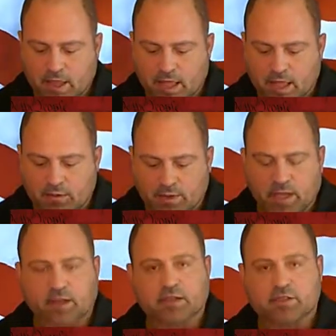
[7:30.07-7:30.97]
and we
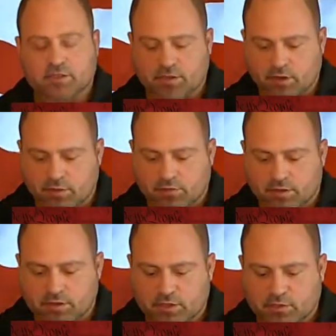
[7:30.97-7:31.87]
got Alexis de
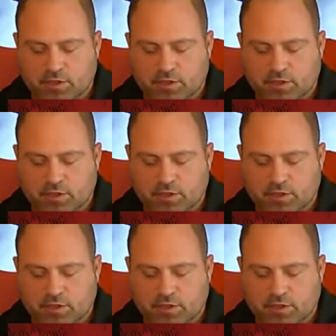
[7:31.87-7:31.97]
Tocqueville too,